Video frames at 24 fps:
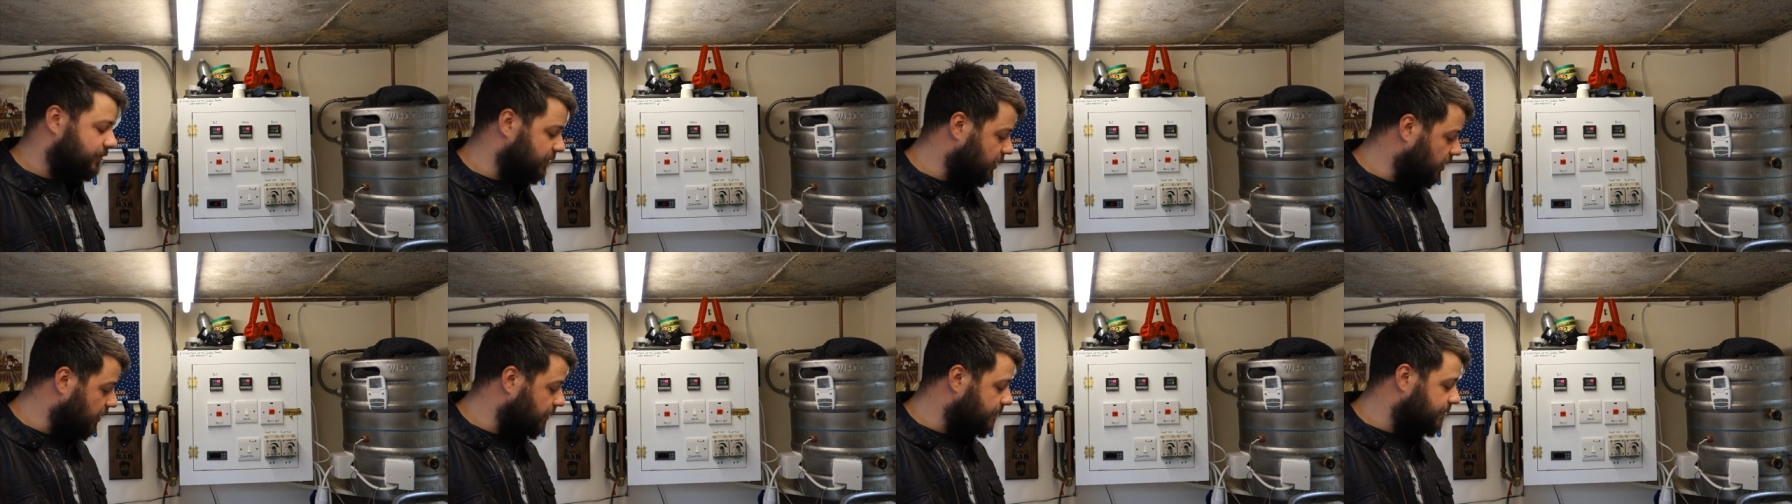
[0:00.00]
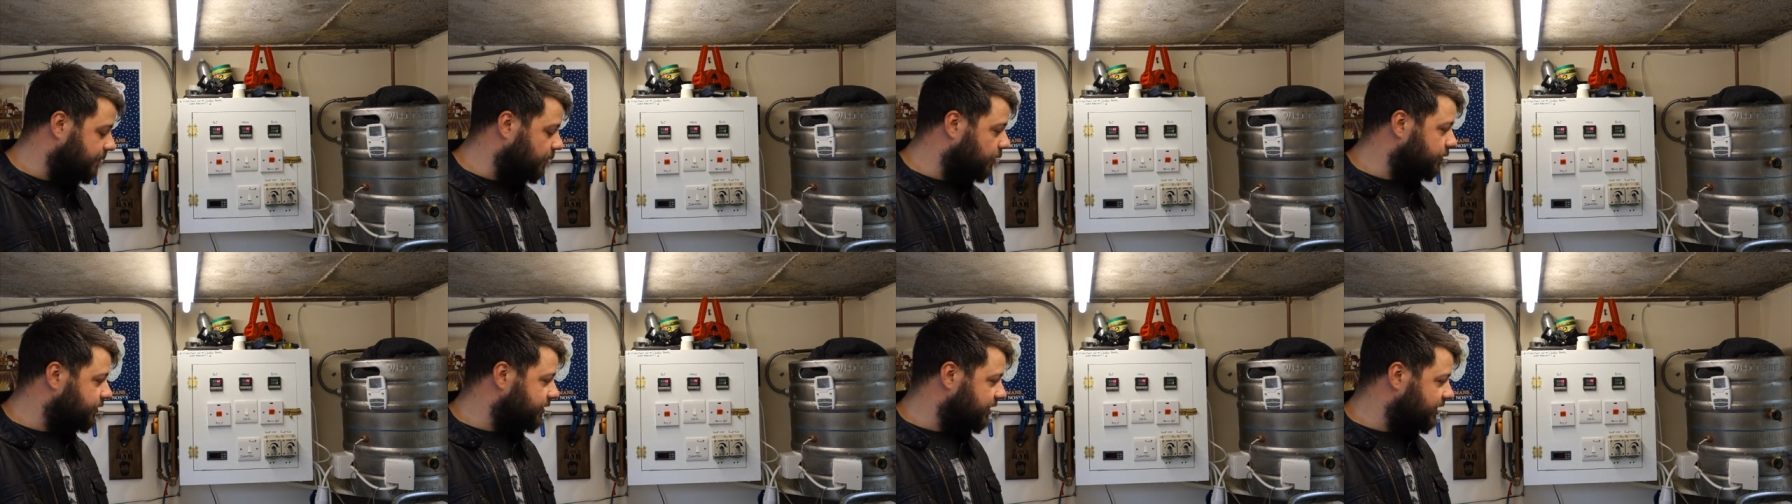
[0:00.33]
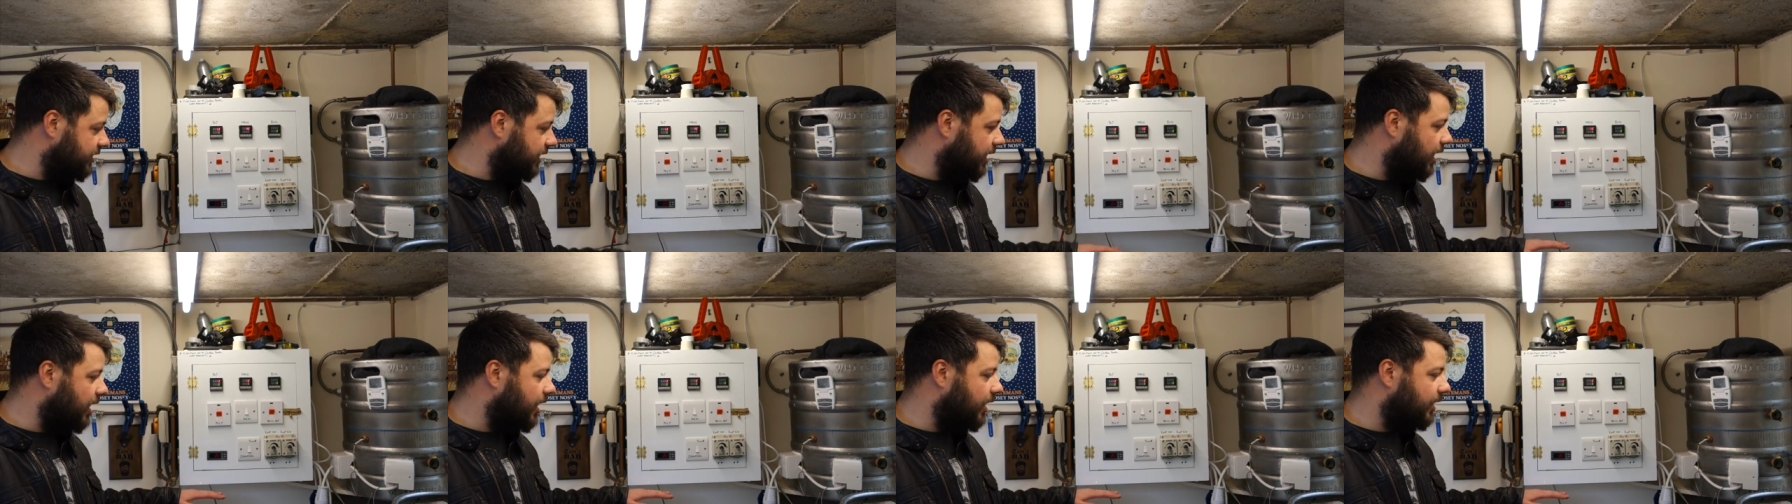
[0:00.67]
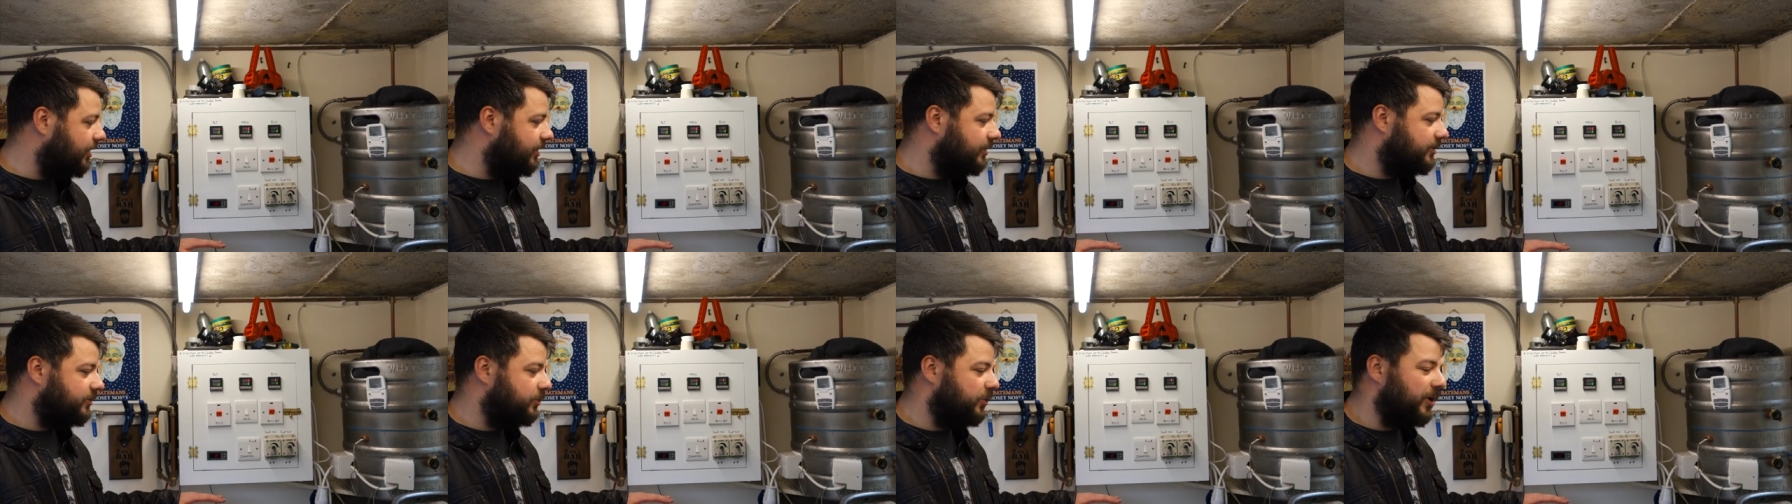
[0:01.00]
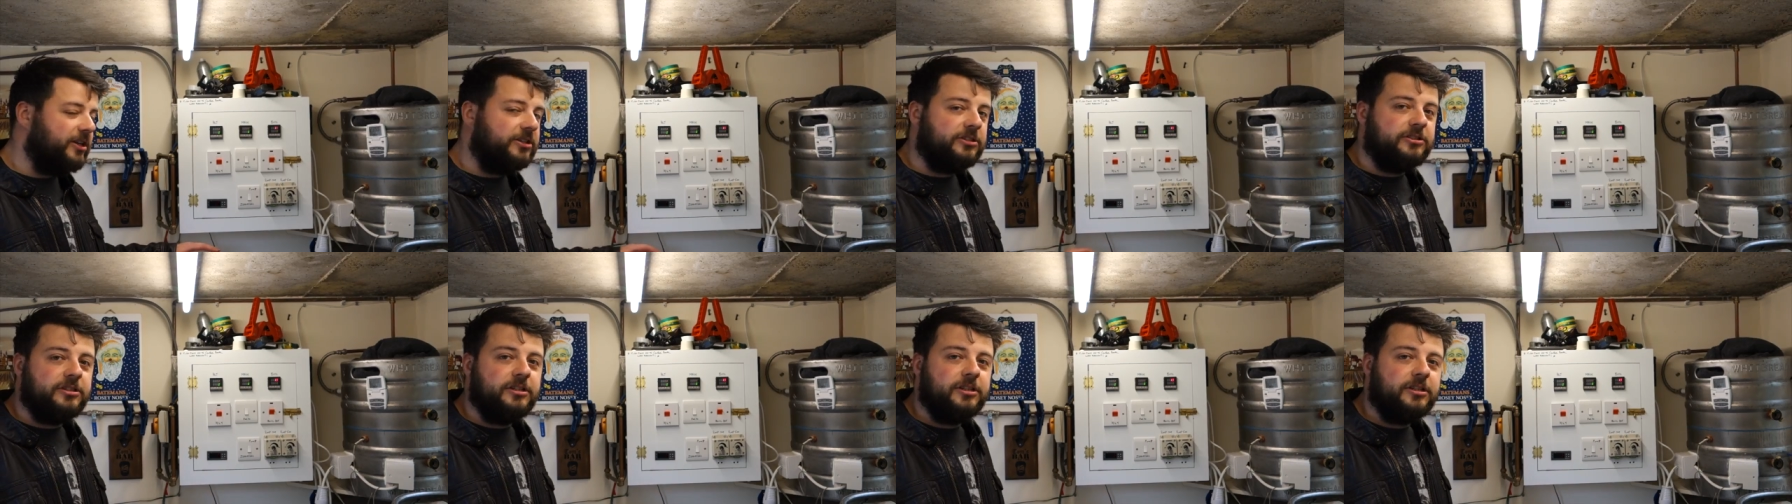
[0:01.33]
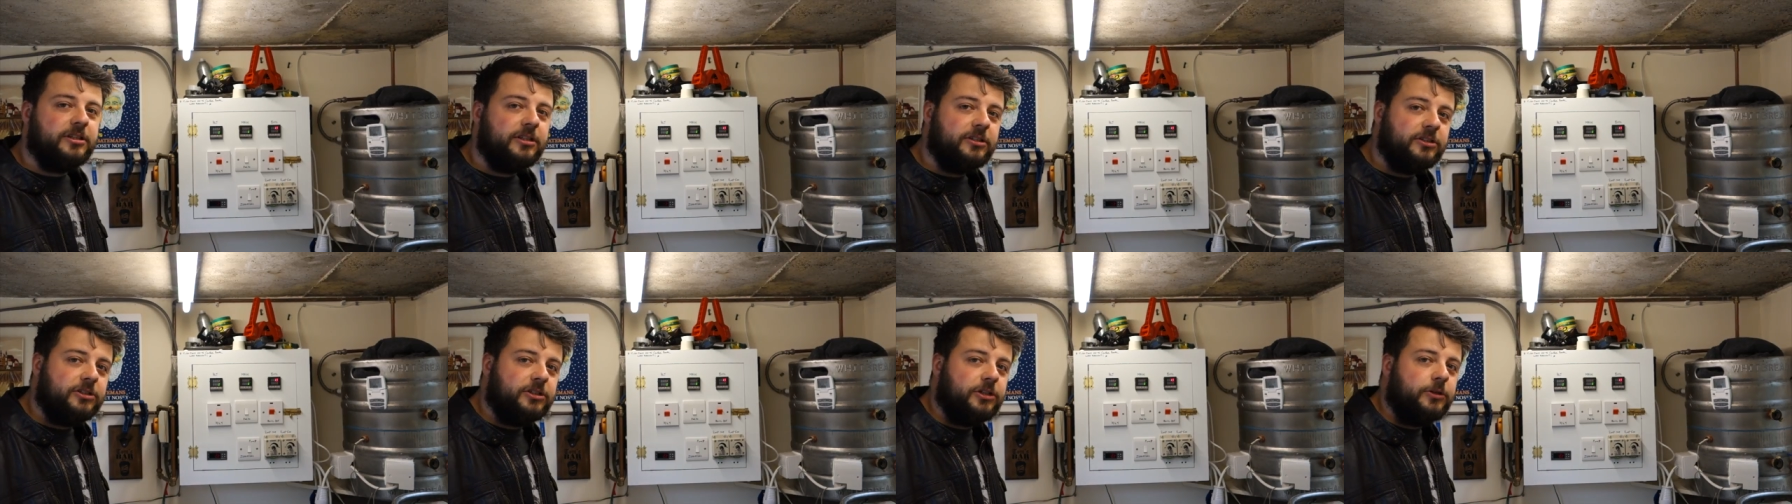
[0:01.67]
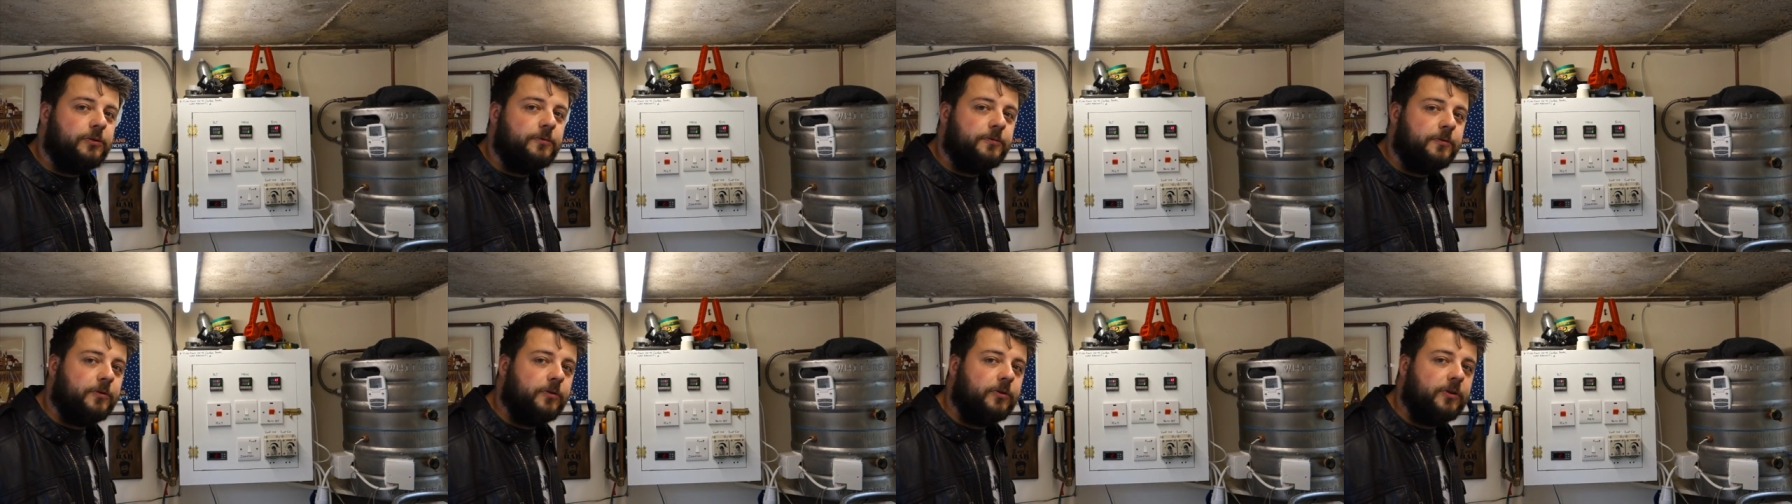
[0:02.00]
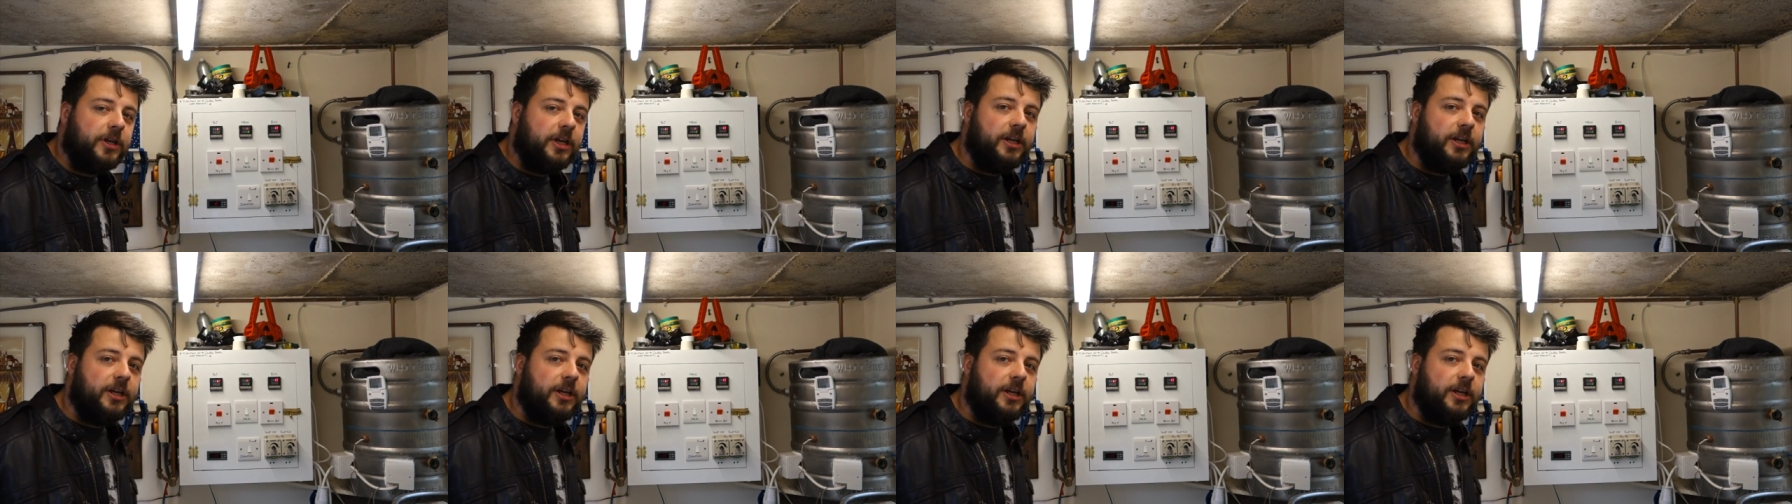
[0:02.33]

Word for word: I've got a foot in height wasted and two foot